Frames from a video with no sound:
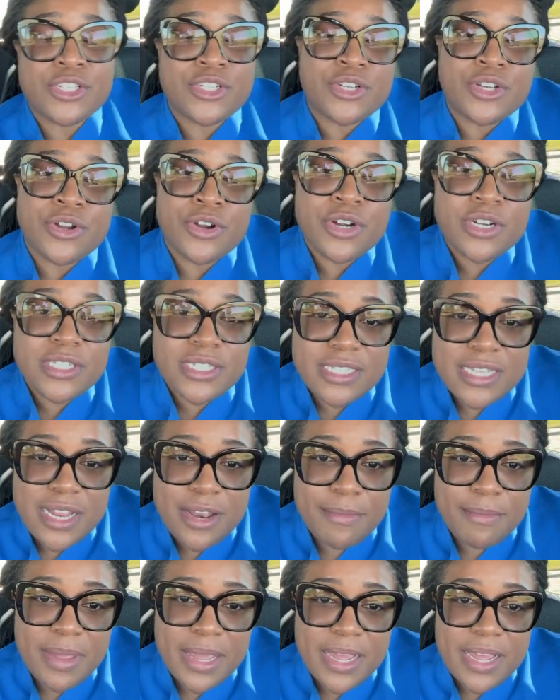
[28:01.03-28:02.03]
into
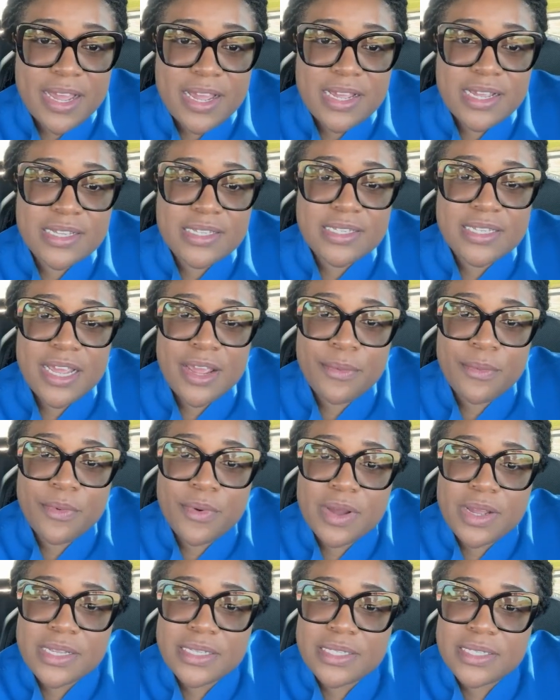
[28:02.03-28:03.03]
nursing because it
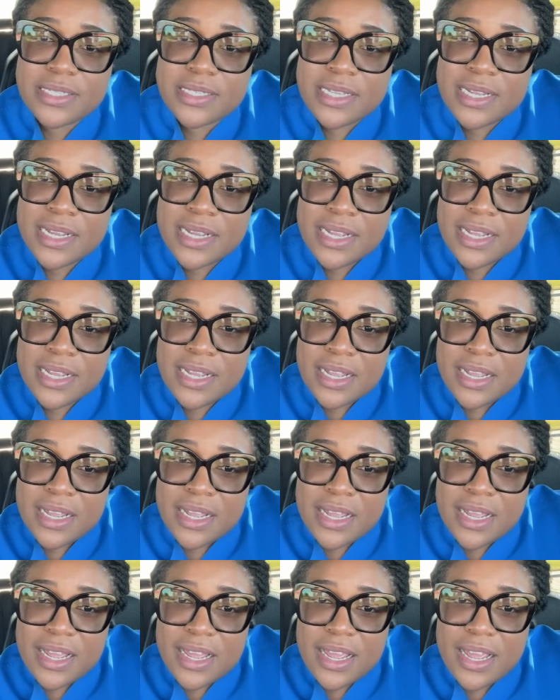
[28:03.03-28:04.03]
was
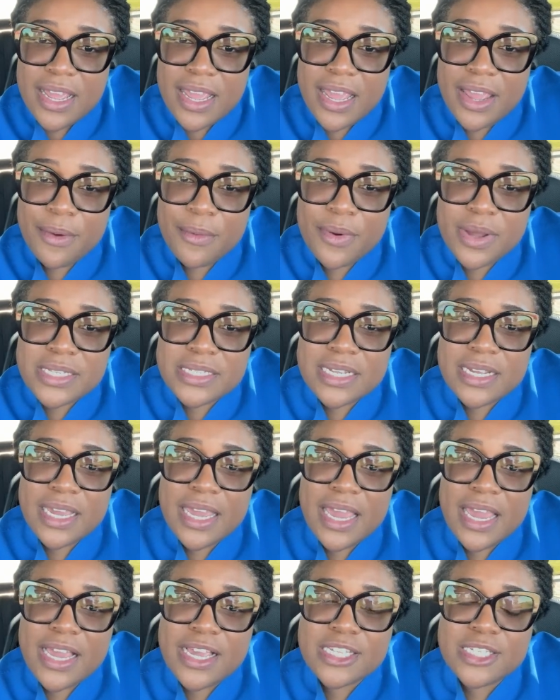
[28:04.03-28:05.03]
a
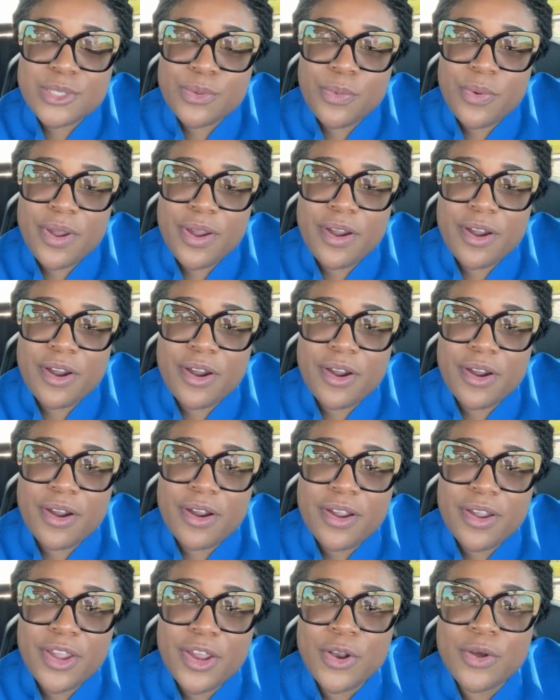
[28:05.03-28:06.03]
case
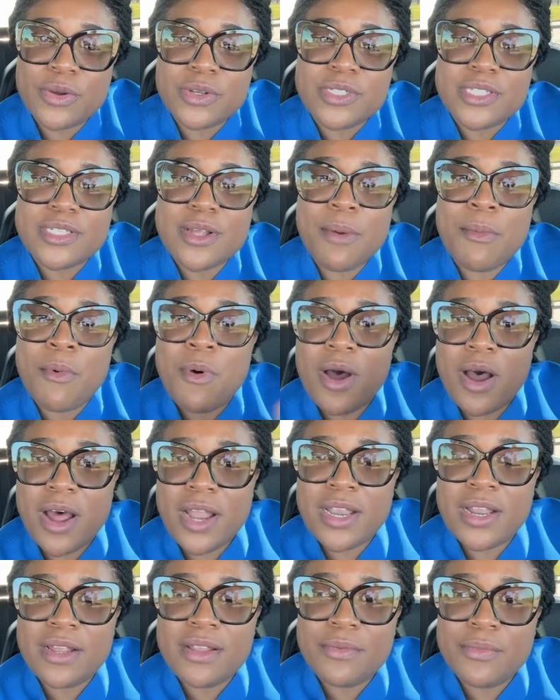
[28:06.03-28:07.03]
where, you
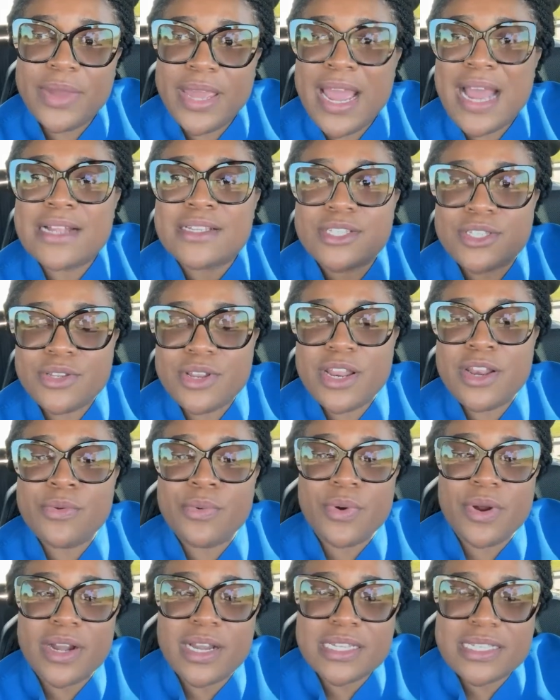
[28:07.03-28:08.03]
know, we had
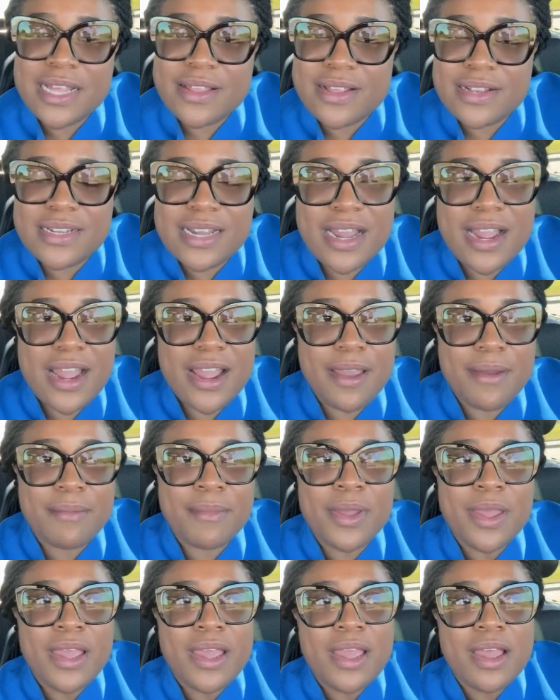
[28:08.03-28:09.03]
student workers at the
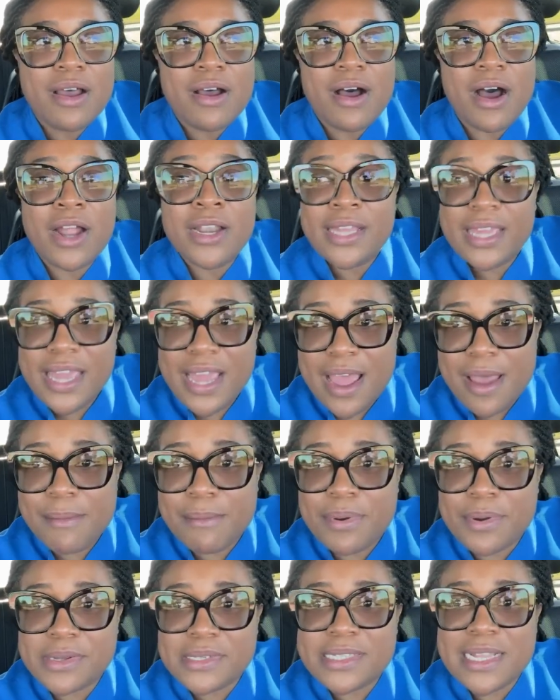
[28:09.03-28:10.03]
time on
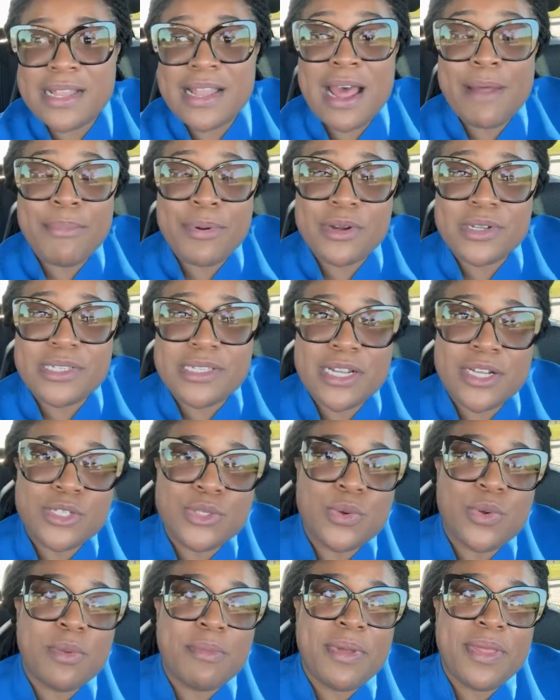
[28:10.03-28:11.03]
campus, and that person
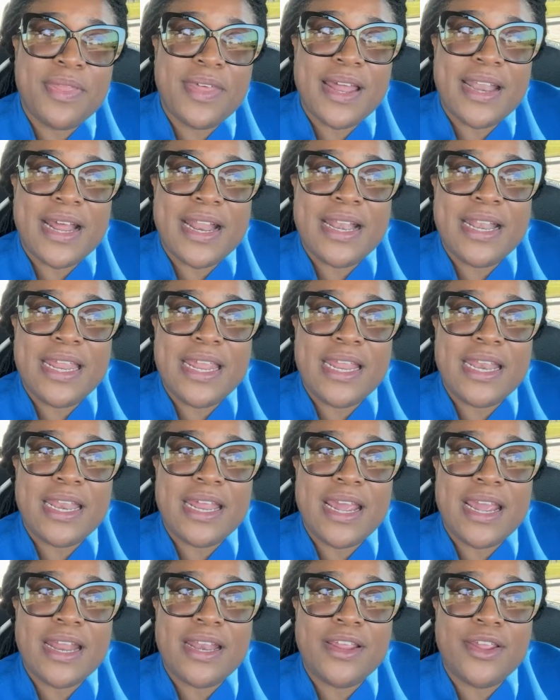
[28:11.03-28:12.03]
had told me that I
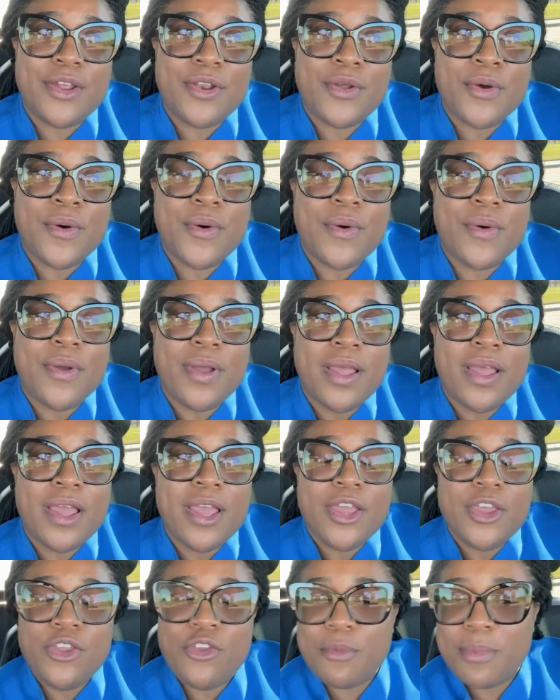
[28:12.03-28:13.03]
needed, you know,
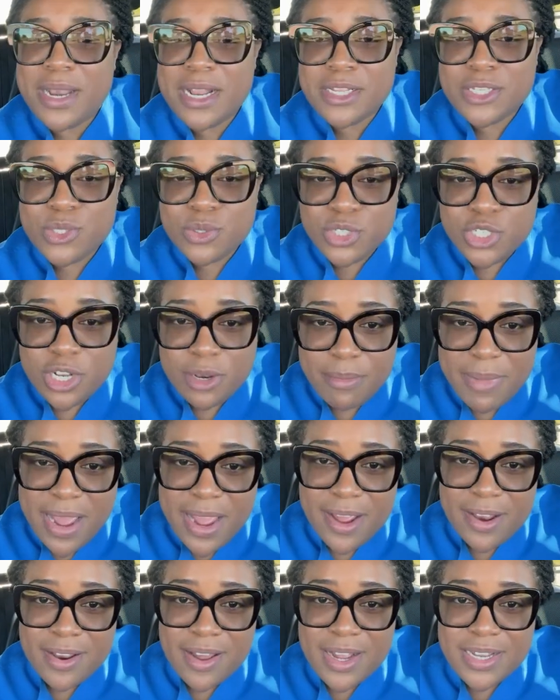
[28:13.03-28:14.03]
human and social
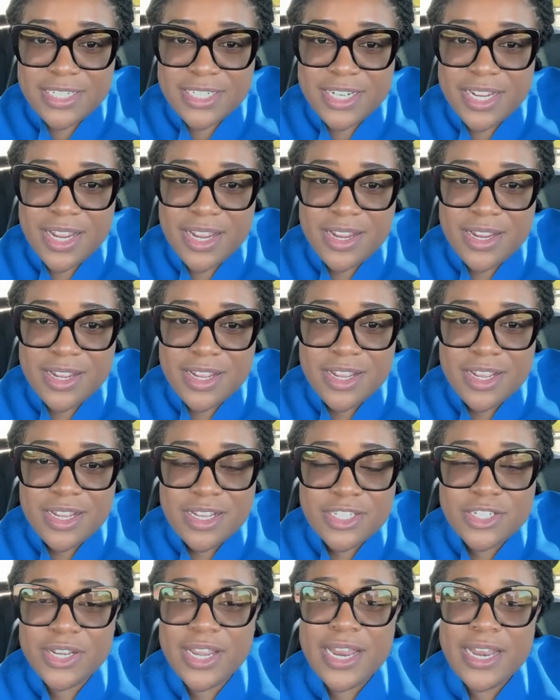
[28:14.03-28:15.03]
biology
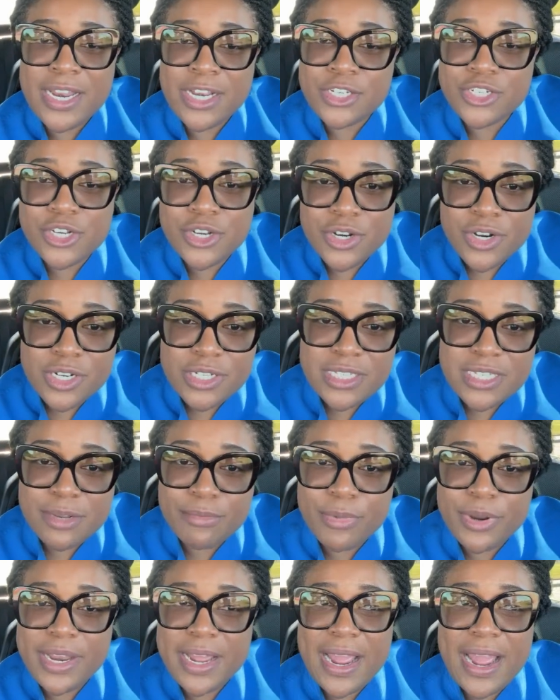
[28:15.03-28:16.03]
to get into
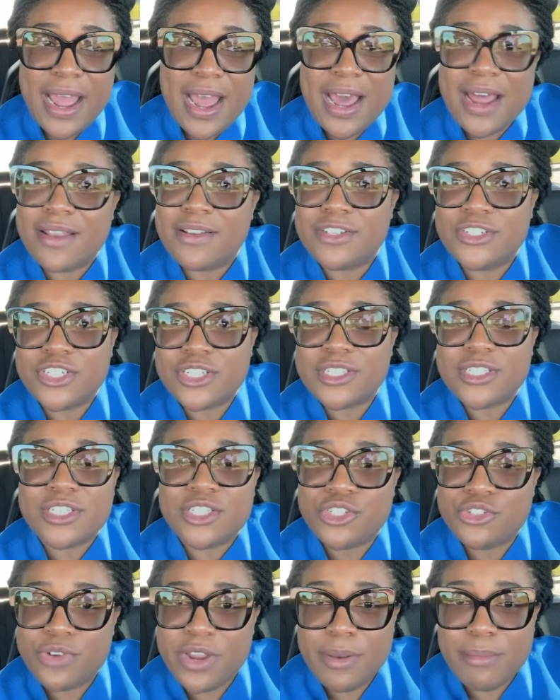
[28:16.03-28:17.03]
nursing, but I had just a
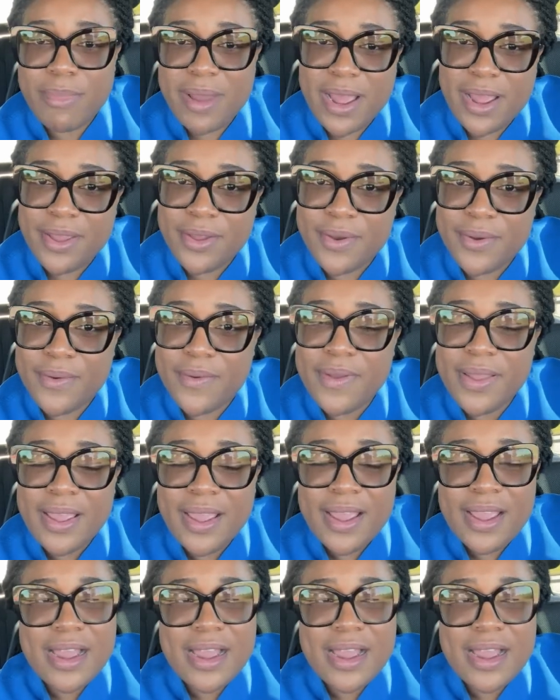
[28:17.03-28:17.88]
straight bio.